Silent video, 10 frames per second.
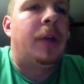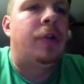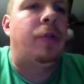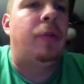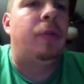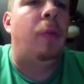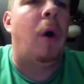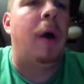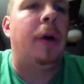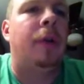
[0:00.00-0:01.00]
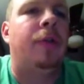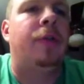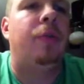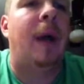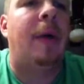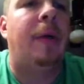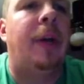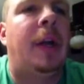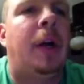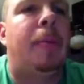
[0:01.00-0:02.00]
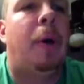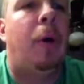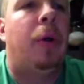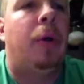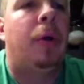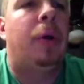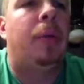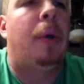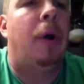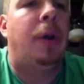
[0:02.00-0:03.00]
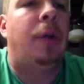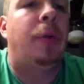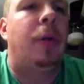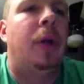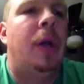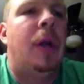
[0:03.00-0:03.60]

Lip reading: shows water surrounding a polar molecule.